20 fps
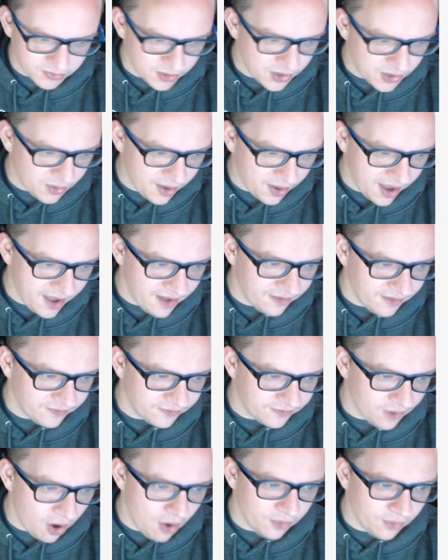don't have,
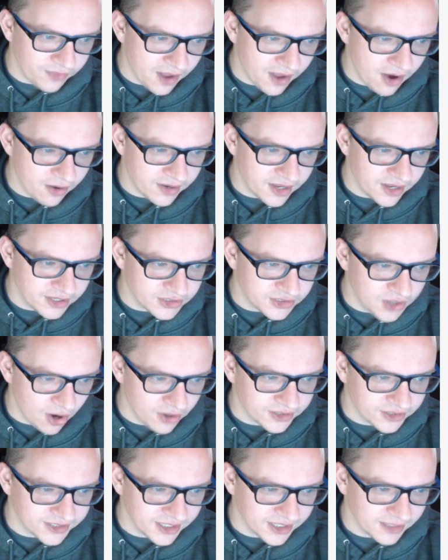there it is,
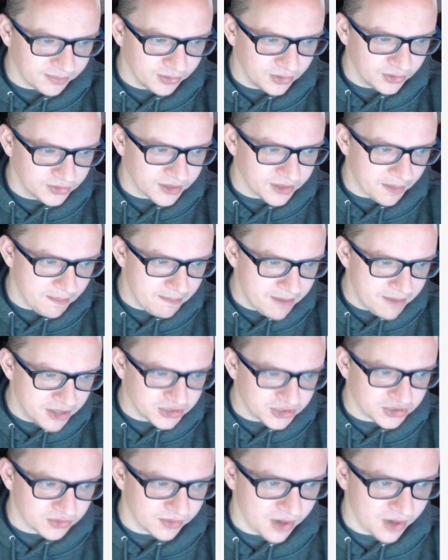Yardsaleapalooza mystery